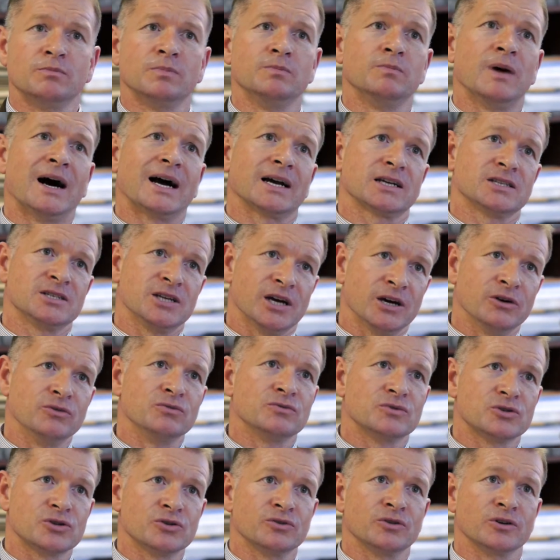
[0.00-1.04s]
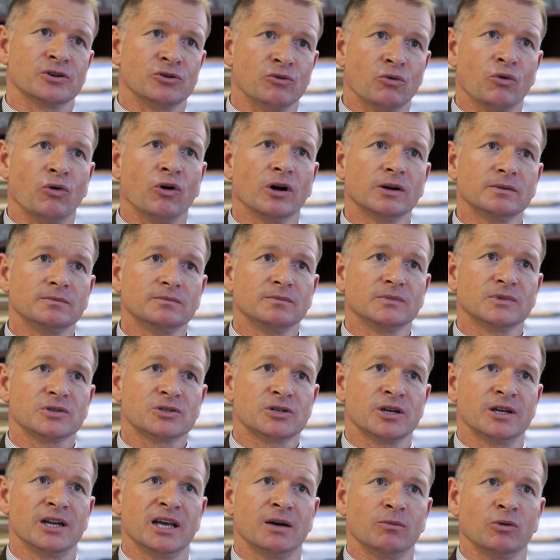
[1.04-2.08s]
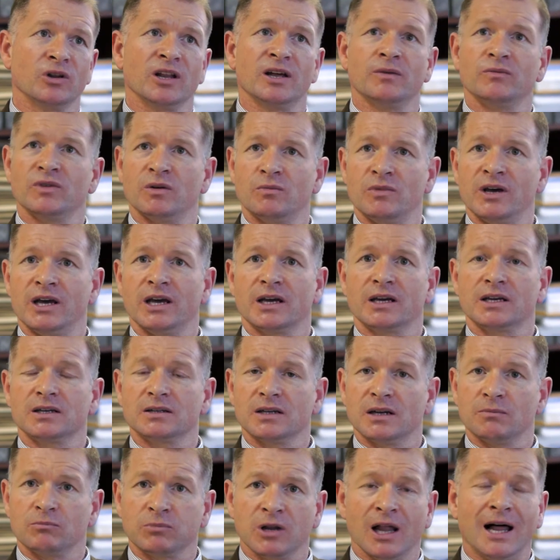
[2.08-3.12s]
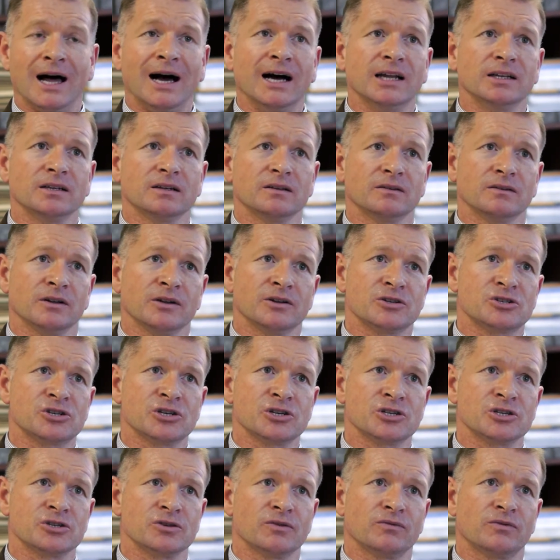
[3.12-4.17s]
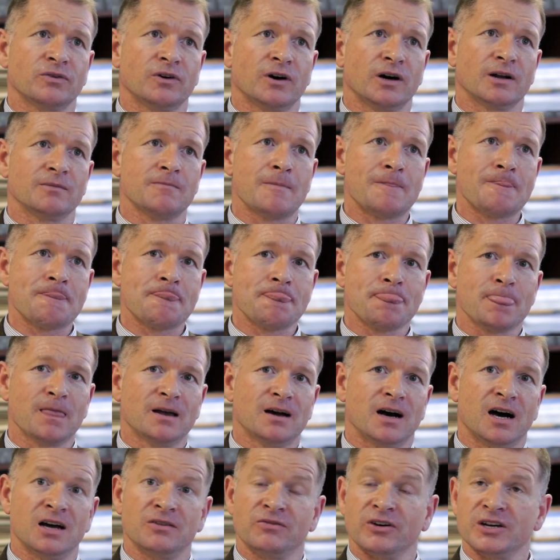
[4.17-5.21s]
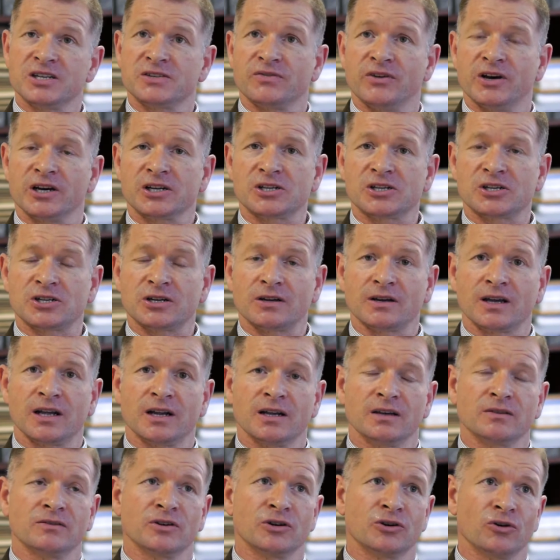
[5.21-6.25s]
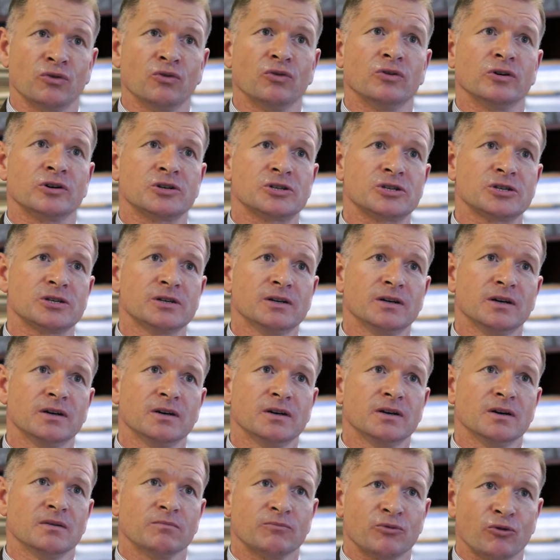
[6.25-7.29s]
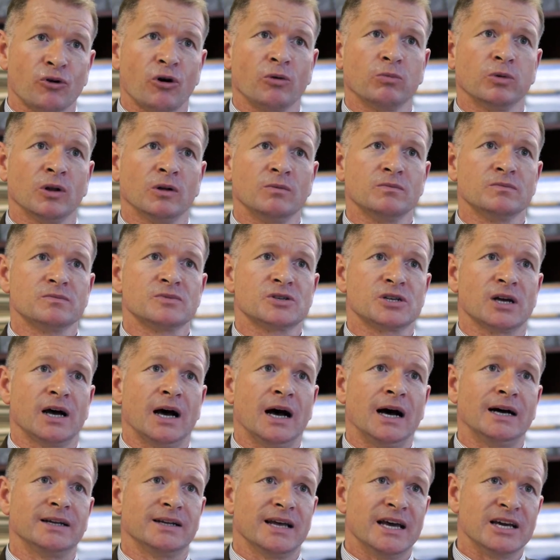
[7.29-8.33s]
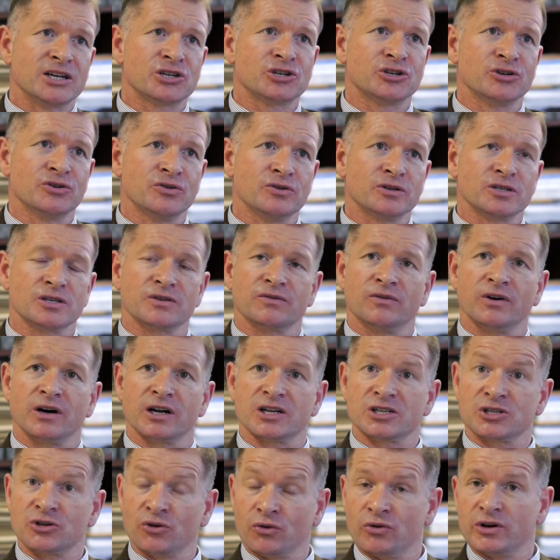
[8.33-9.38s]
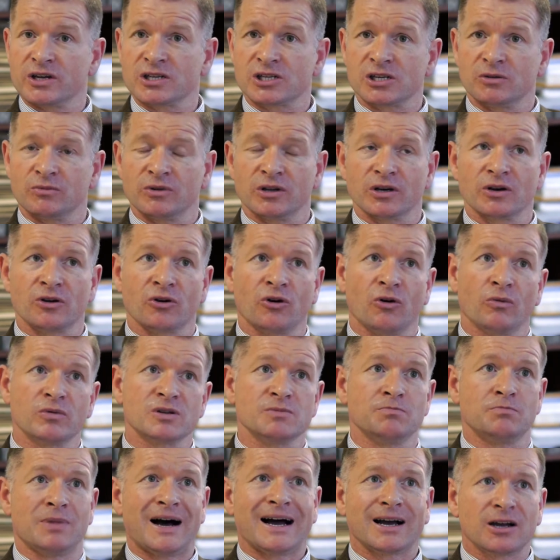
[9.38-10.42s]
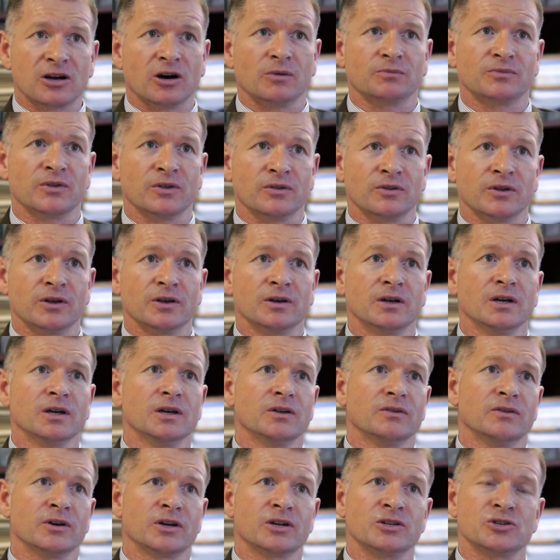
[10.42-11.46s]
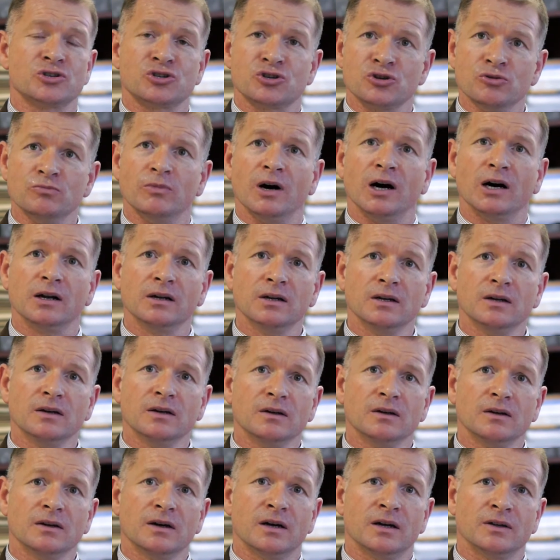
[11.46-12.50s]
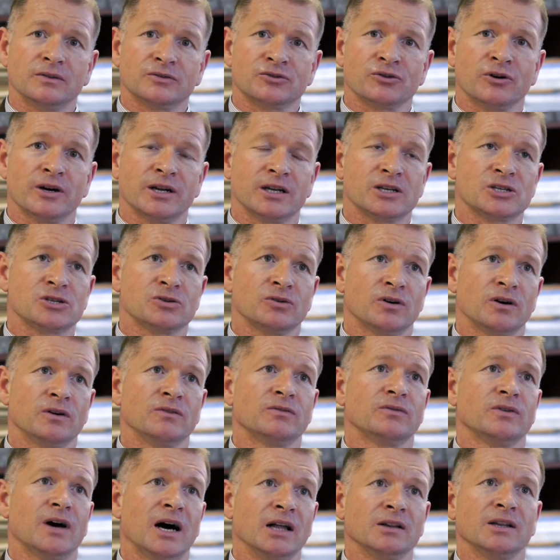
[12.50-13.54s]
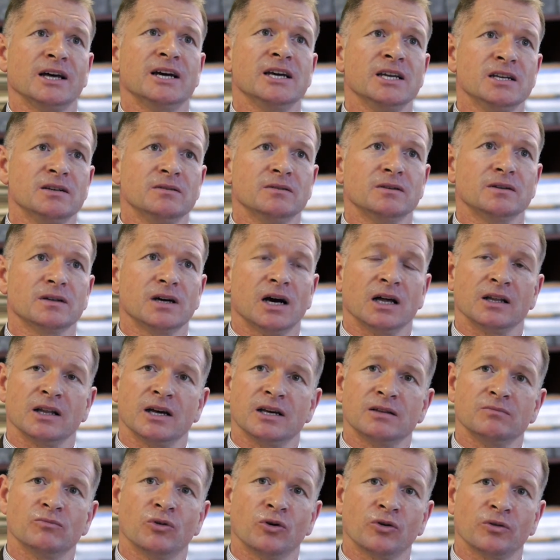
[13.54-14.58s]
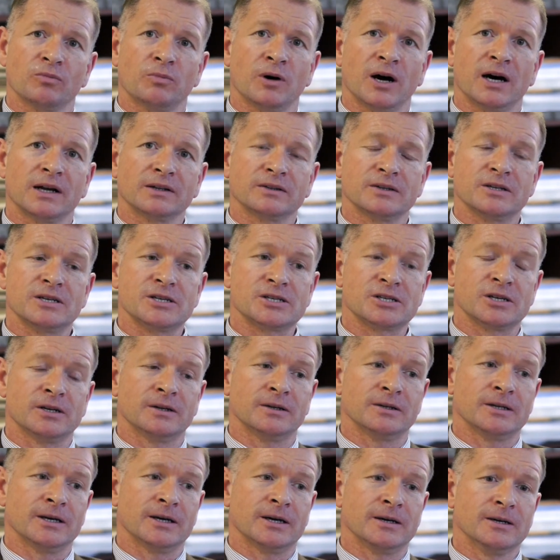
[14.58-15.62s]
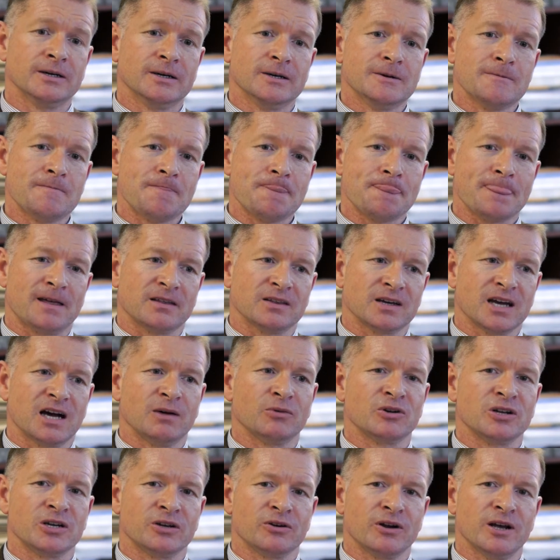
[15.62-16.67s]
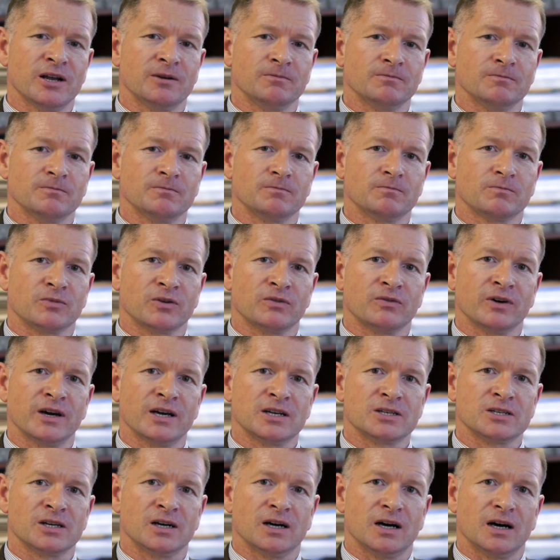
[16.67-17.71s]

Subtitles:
back down to the grower to enable them to make and plan their decisions on farm, and vice versa, getting the growers' problems and issues as far as growing some of the crops back up to the consumer, and trying to sort of align both parties. And I think Aberdeen Grain provides